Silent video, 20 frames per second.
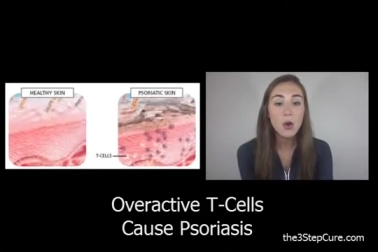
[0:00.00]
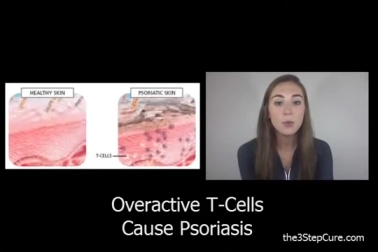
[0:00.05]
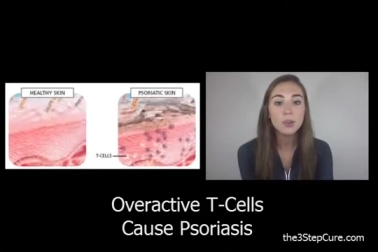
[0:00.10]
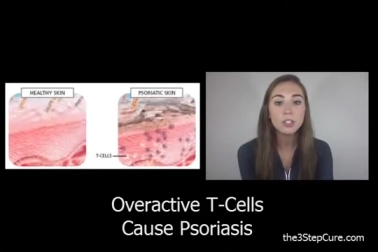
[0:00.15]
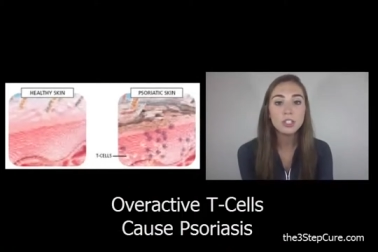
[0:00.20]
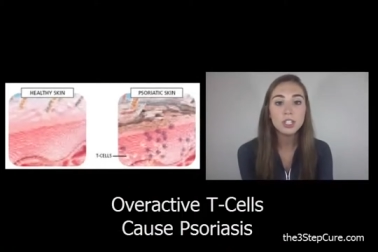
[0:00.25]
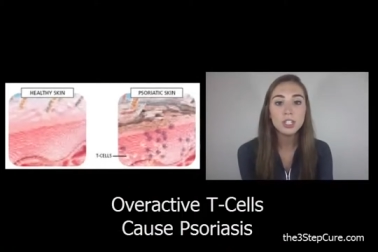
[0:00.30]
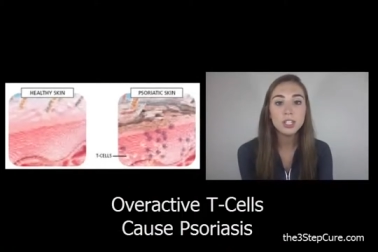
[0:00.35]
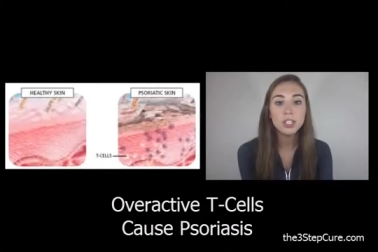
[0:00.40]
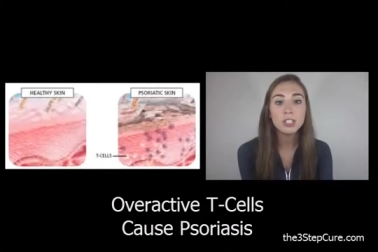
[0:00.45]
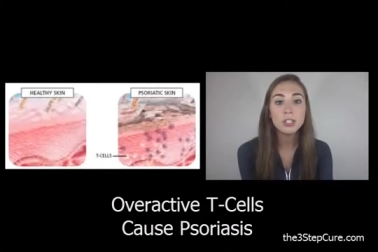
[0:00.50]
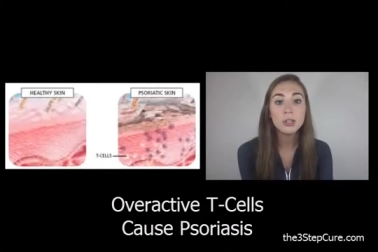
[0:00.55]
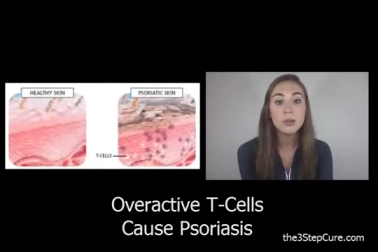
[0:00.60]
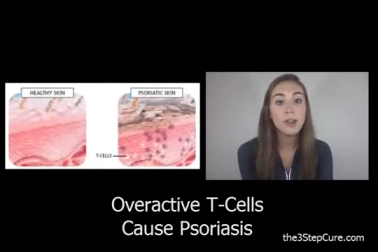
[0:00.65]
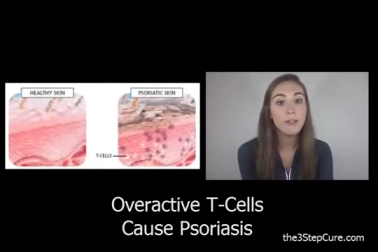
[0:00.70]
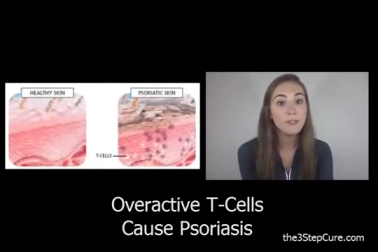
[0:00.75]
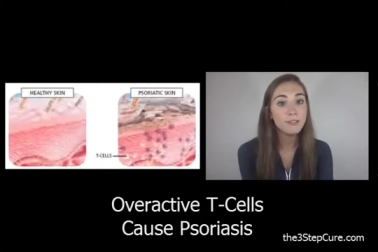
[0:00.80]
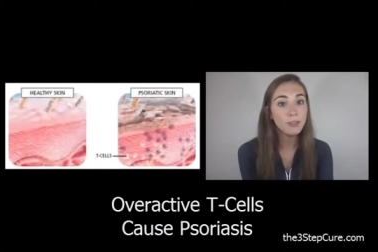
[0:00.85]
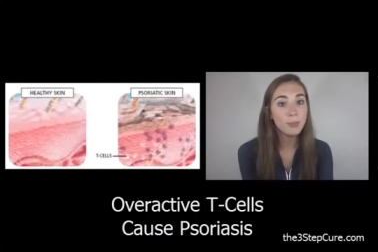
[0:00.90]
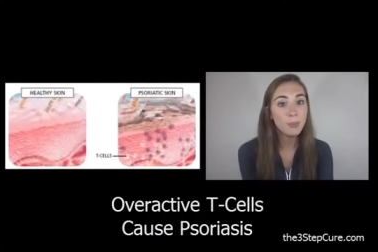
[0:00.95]
which lead
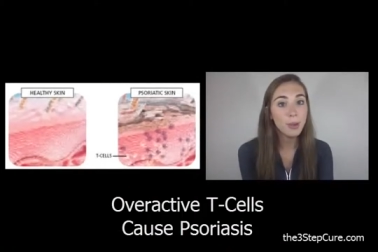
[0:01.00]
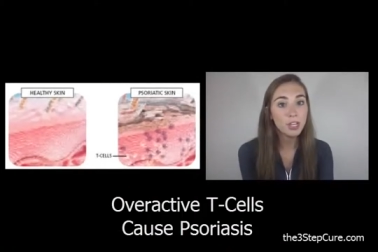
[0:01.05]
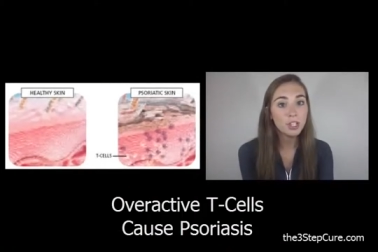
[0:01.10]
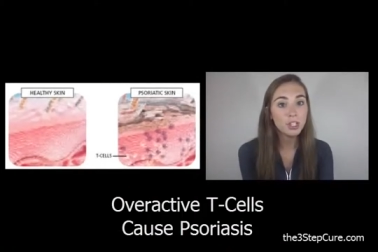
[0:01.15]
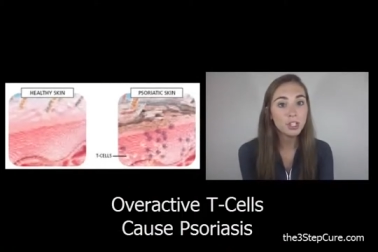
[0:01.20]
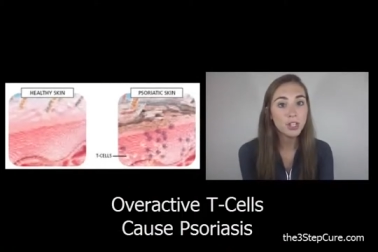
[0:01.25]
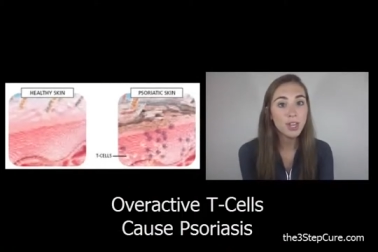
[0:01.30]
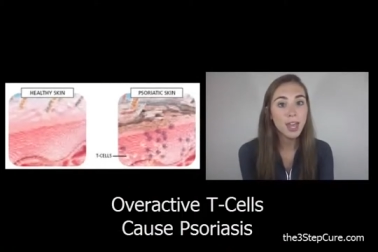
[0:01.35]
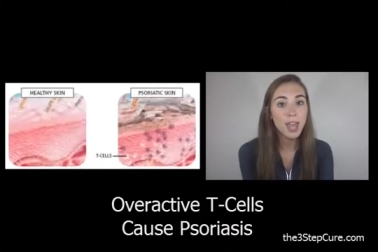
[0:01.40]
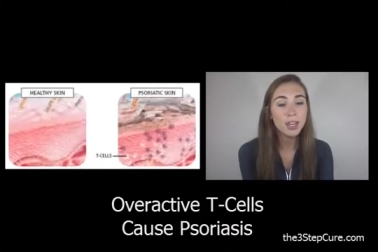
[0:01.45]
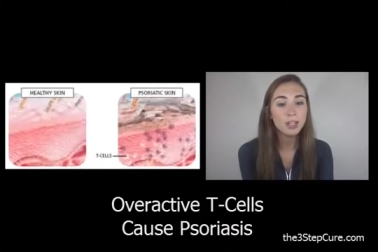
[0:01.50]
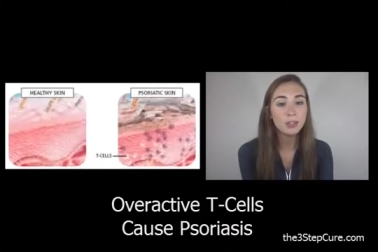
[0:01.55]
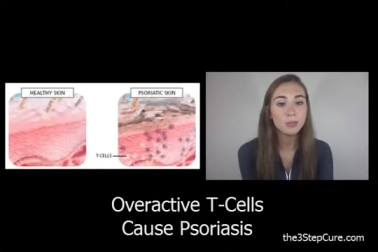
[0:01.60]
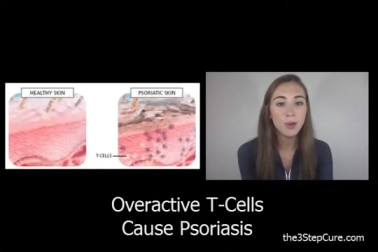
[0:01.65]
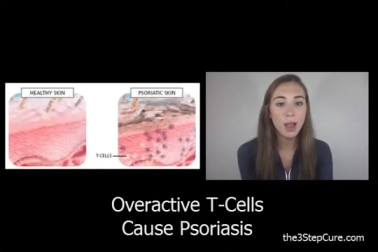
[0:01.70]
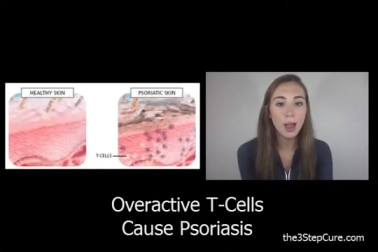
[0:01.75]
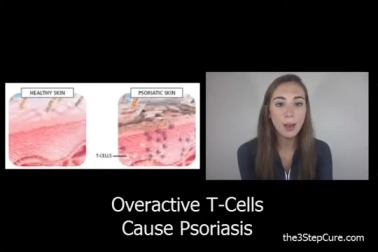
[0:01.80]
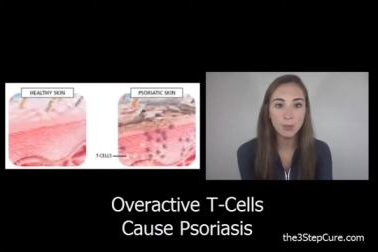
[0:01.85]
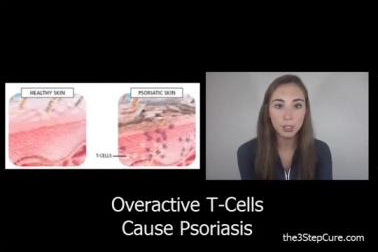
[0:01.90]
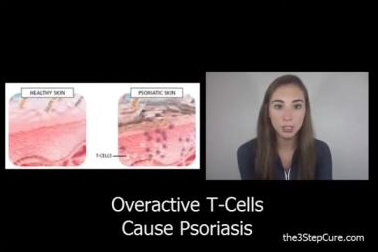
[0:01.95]
to inflammation and
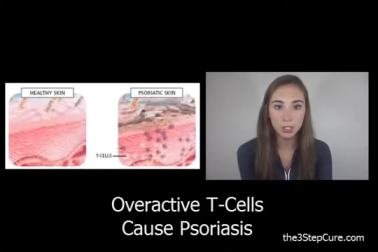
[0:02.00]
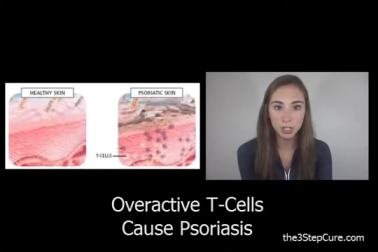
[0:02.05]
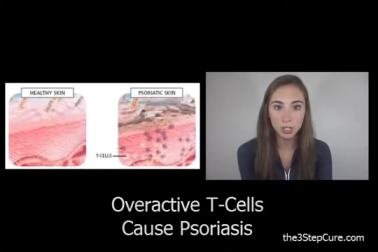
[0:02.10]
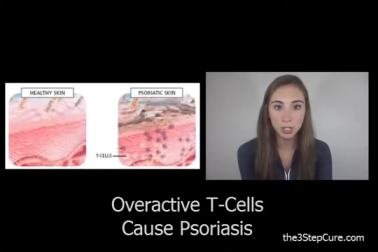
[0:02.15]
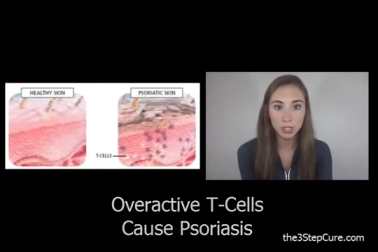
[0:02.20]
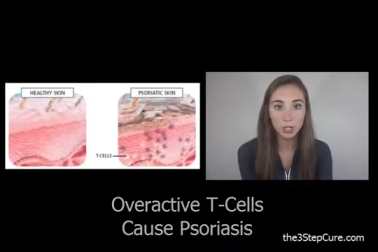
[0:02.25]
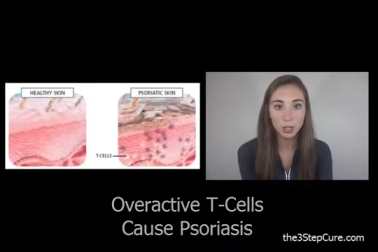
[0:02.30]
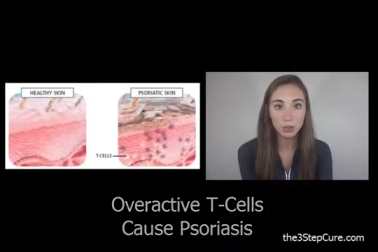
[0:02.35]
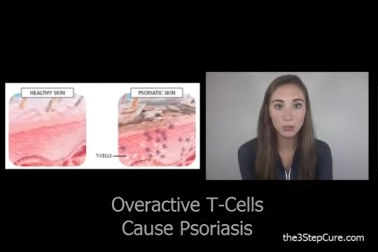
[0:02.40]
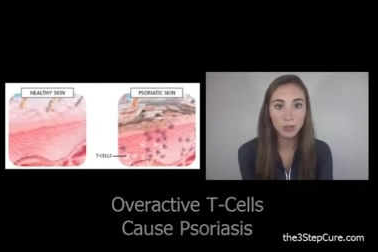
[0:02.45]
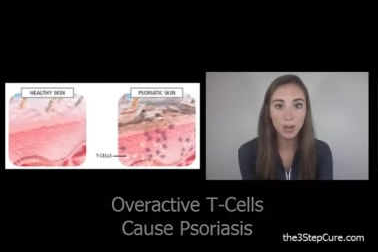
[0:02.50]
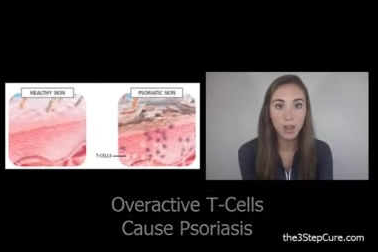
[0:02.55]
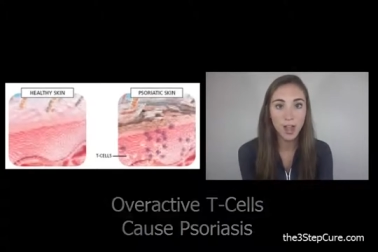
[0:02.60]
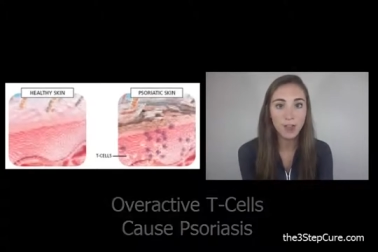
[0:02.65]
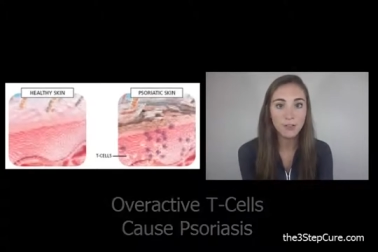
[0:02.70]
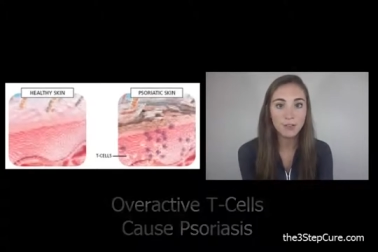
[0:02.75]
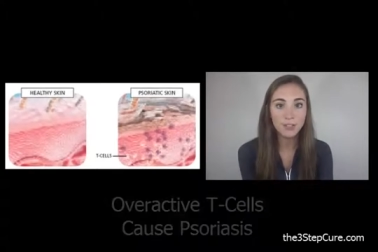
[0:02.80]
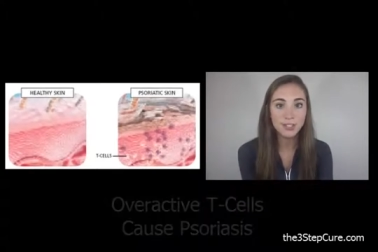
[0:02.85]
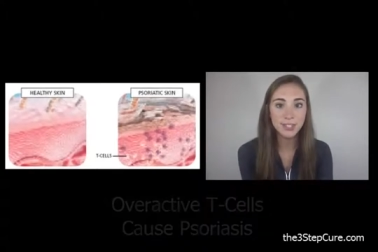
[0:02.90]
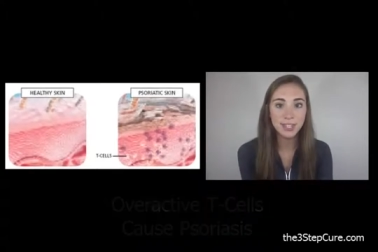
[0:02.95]
rapid turnover
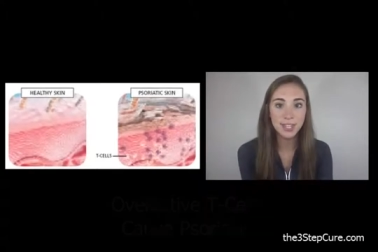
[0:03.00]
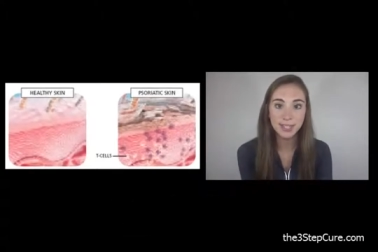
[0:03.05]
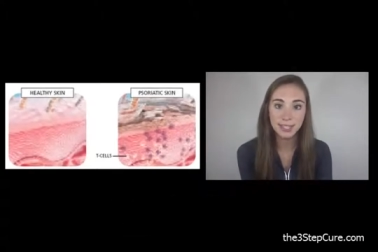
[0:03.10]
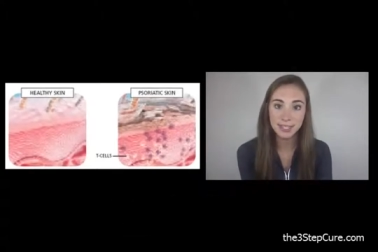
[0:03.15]
of skin